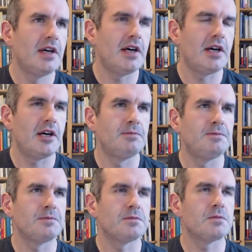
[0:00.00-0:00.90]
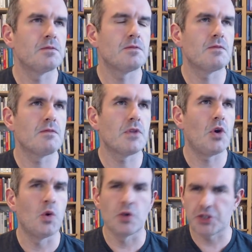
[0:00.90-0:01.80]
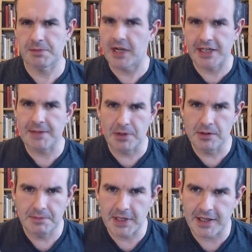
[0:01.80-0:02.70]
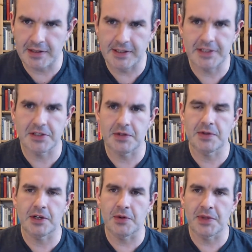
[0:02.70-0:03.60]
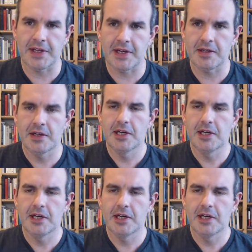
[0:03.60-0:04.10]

orange and pineapple again. Let's go with that.